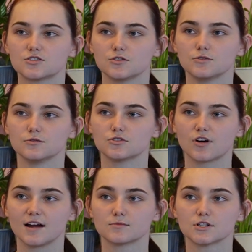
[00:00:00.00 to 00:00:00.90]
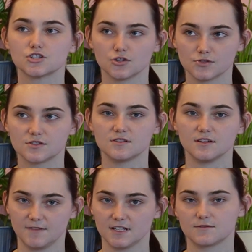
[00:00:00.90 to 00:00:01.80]
to try and reduce the
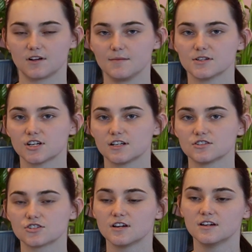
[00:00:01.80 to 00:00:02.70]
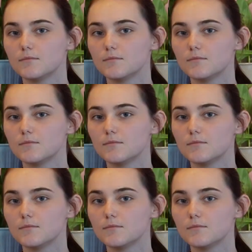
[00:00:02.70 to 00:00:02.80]
effects of climate change?